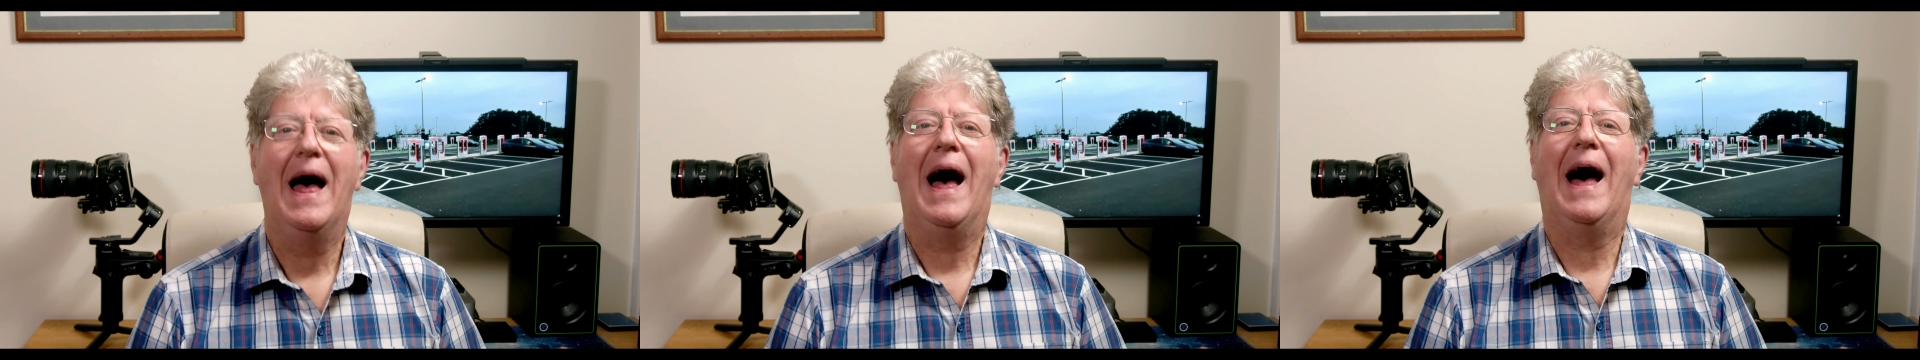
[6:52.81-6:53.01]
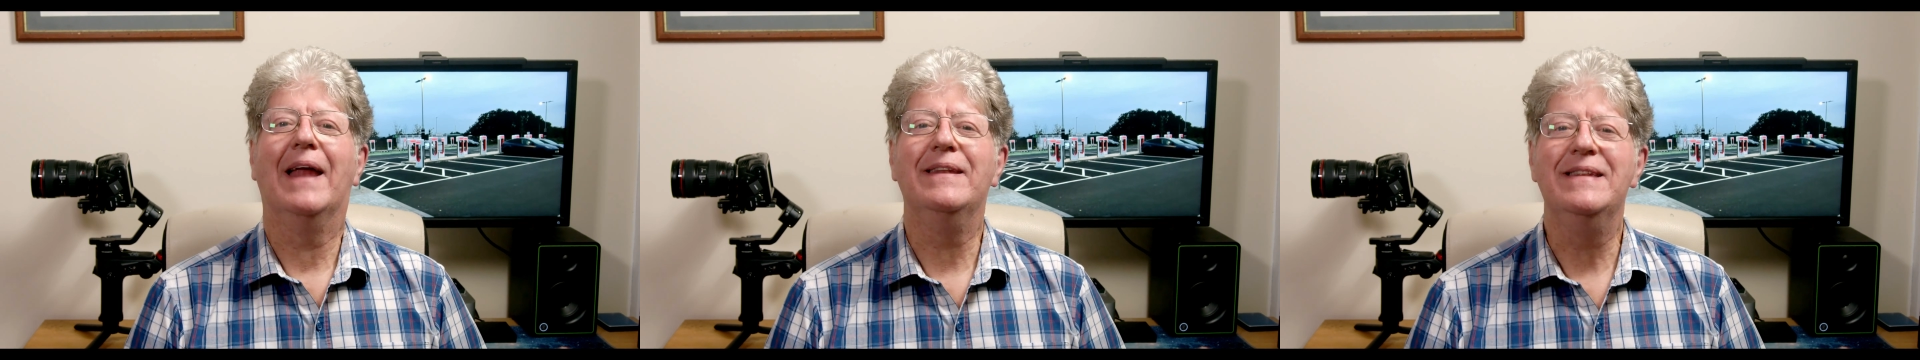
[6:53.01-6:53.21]

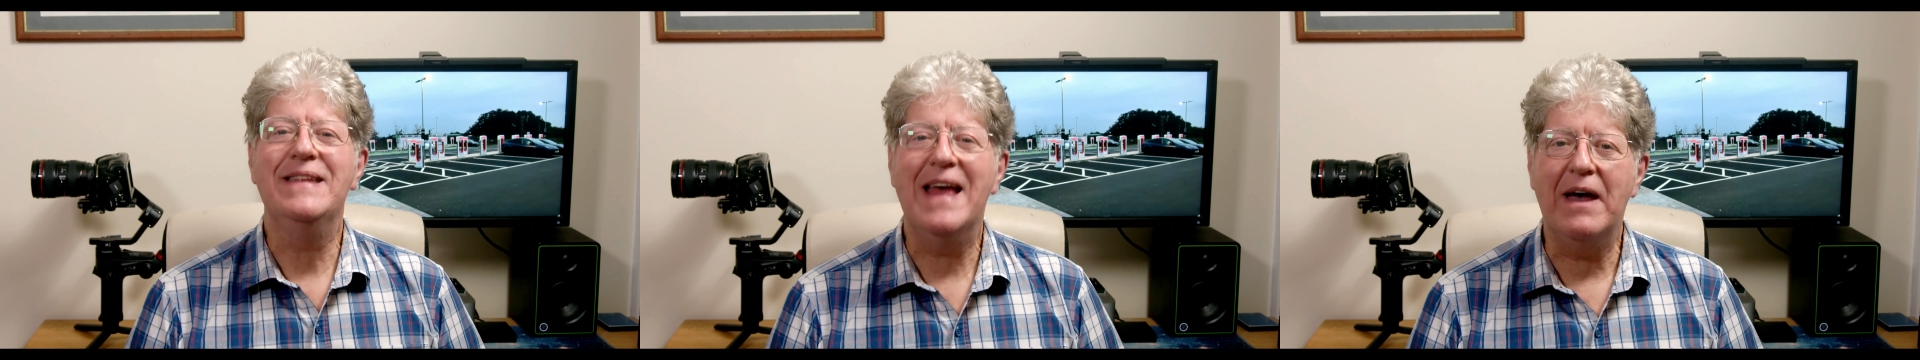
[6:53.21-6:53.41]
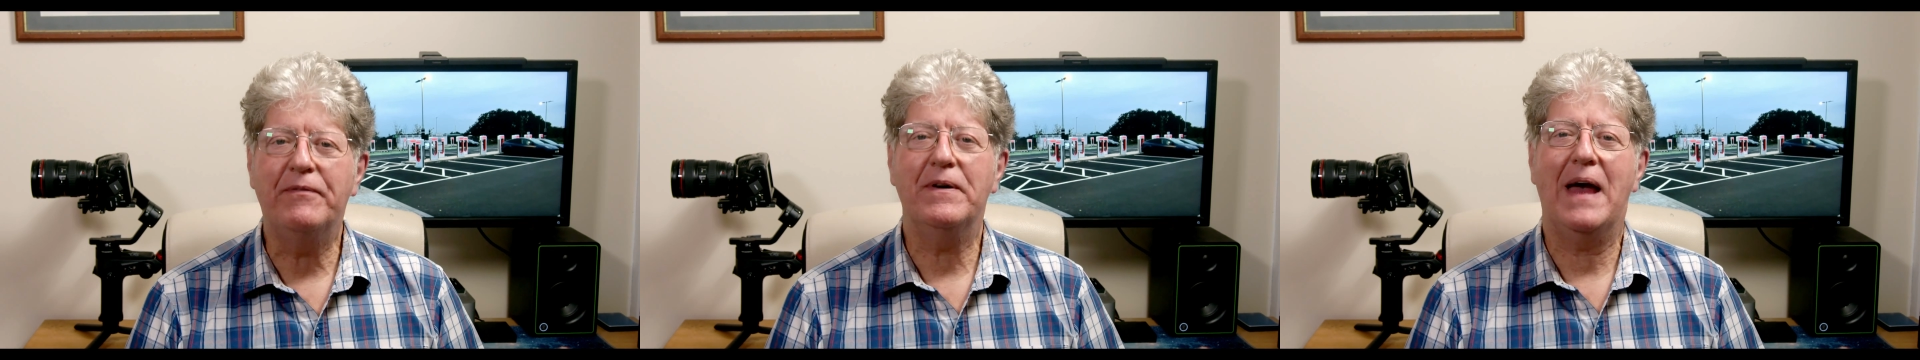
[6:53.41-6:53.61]
and
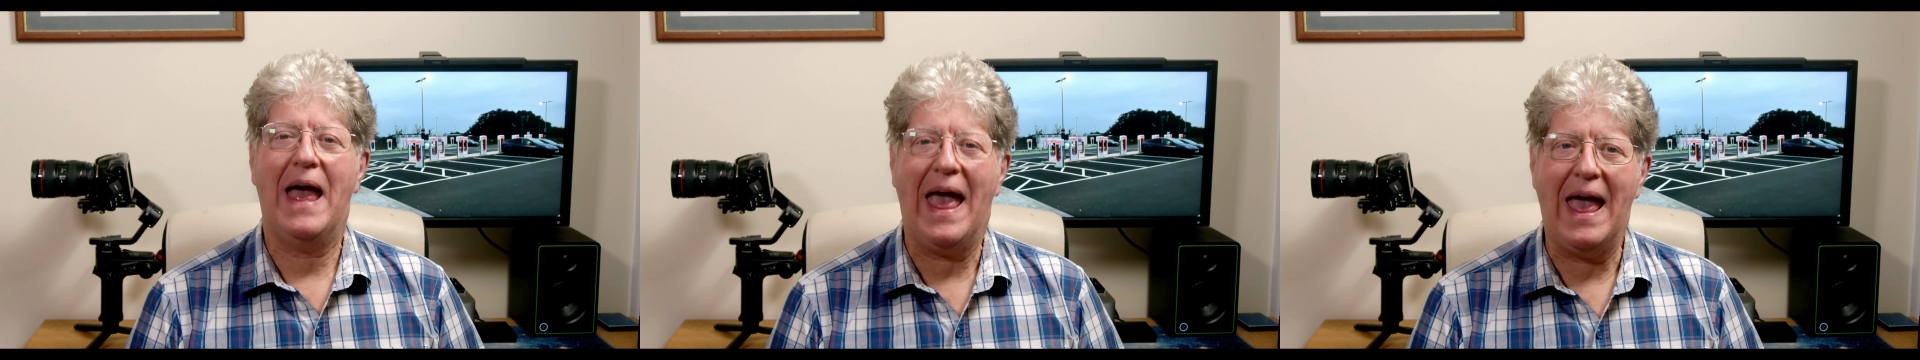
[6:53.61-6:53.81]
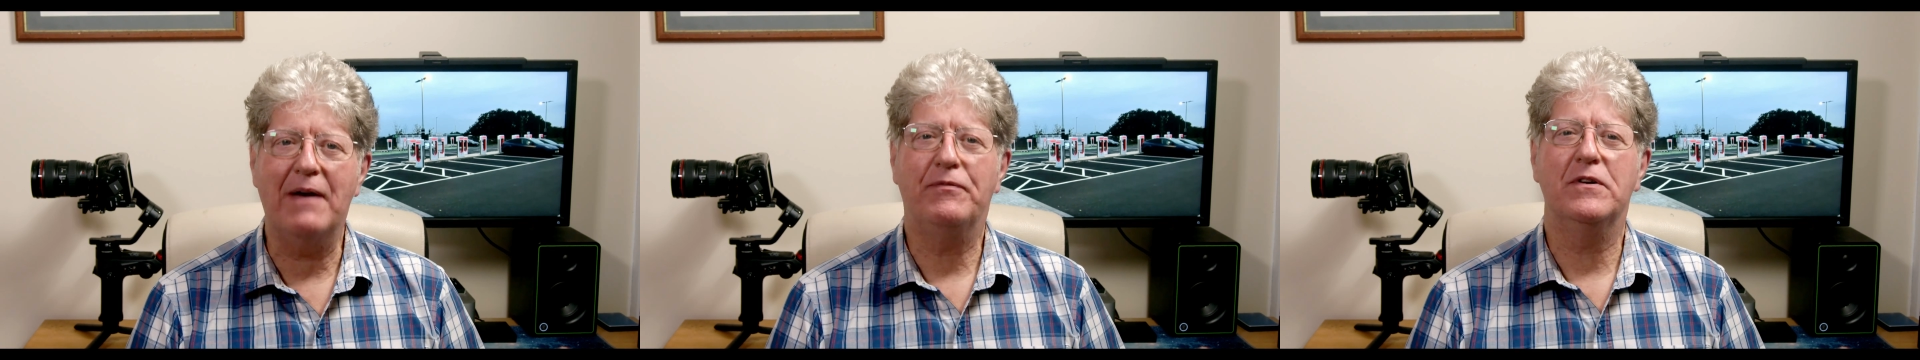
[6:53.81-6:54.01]
never
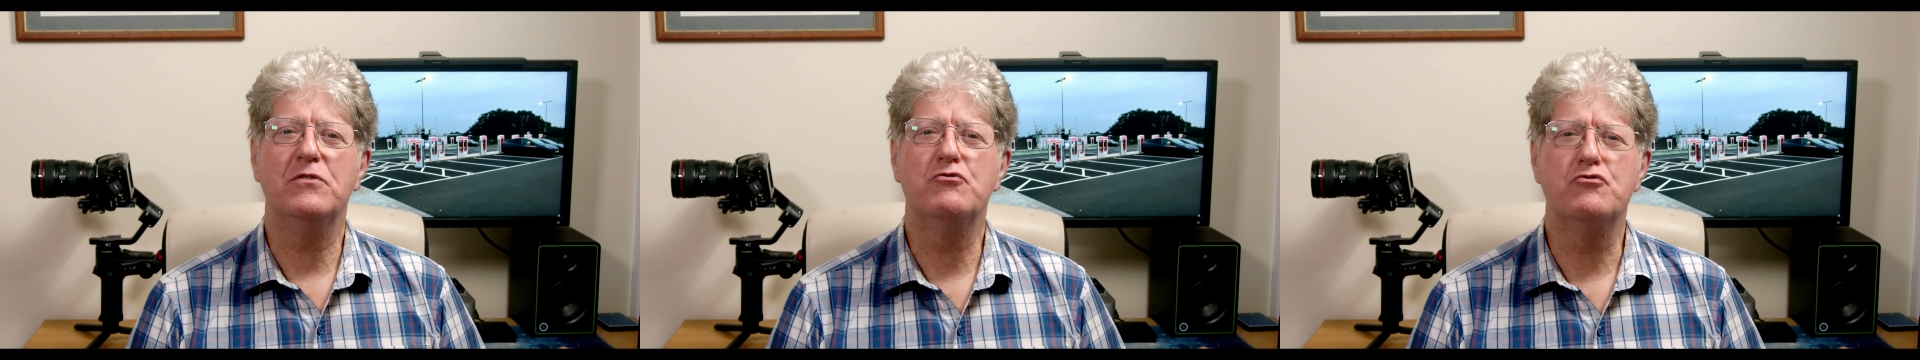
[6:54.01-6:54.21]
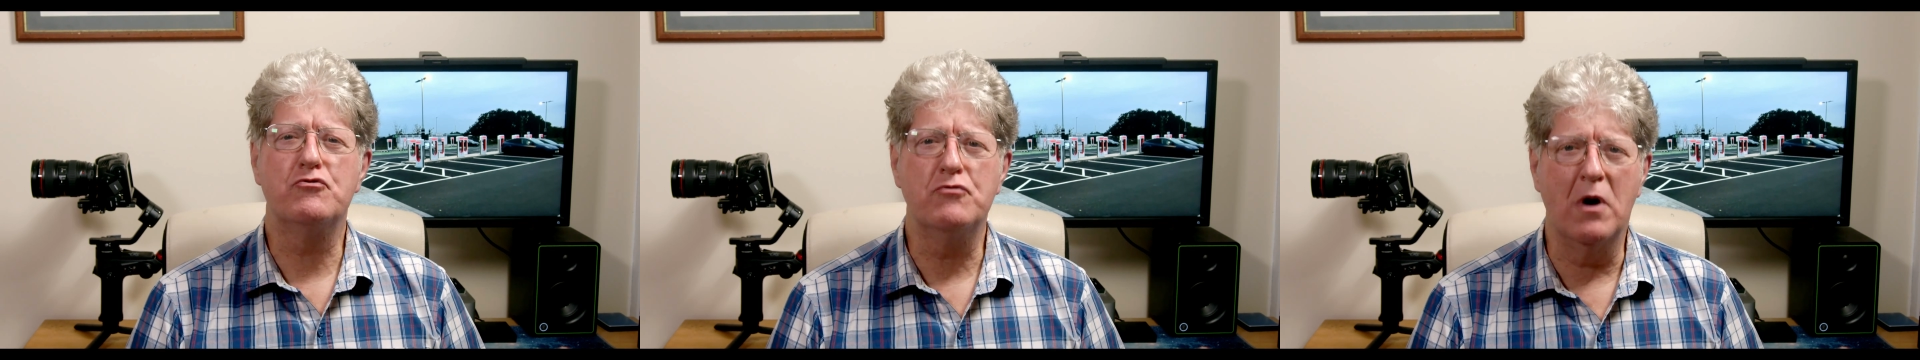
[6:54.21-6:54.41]
ever
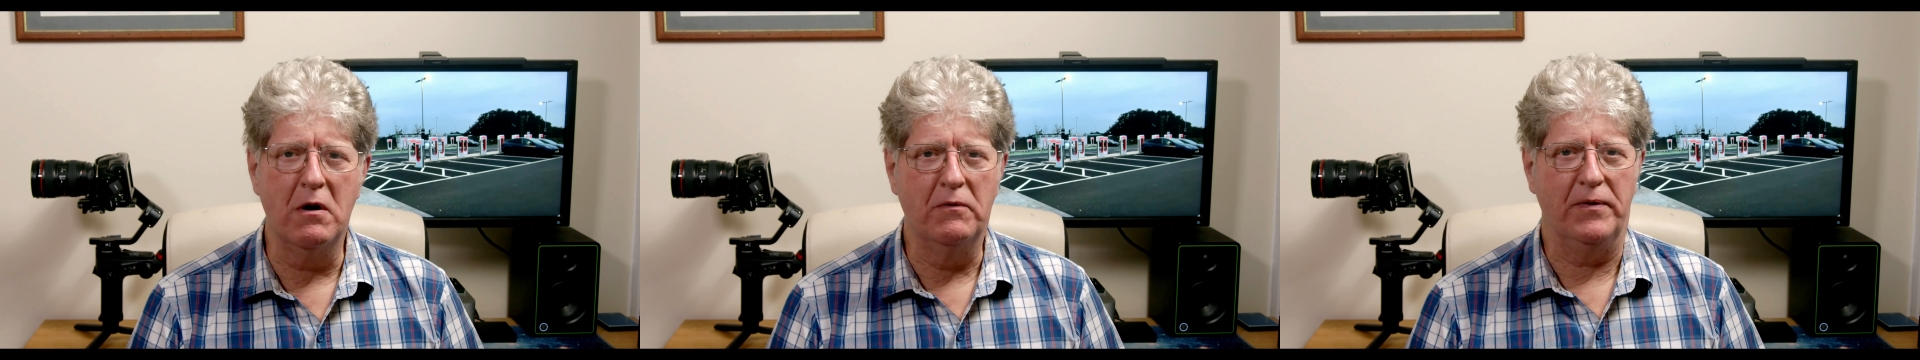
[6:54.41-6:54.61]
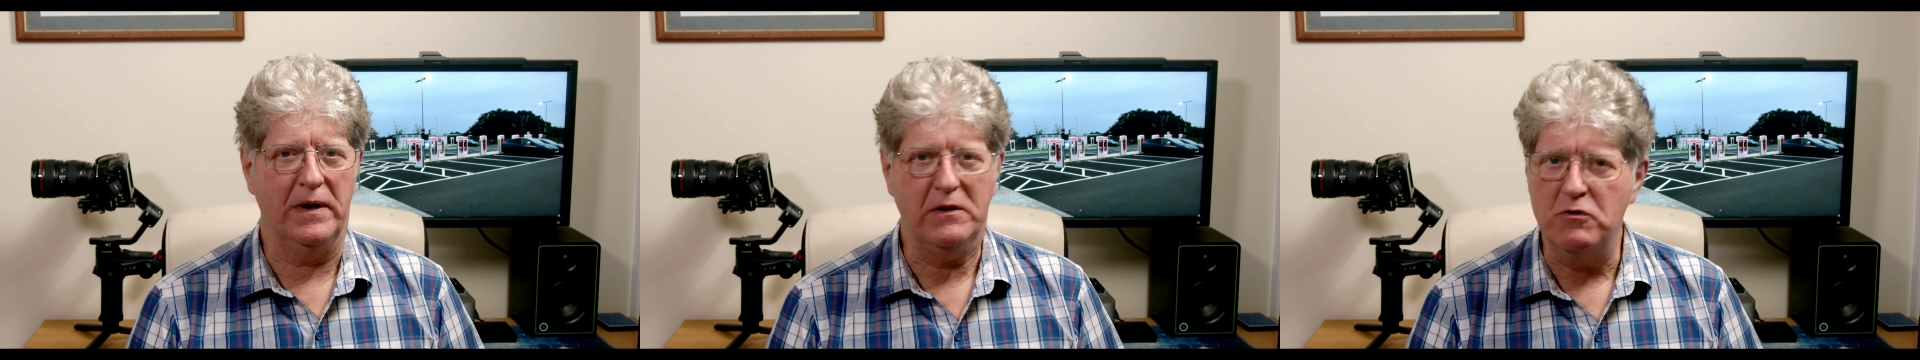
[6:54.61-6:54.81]
drove it,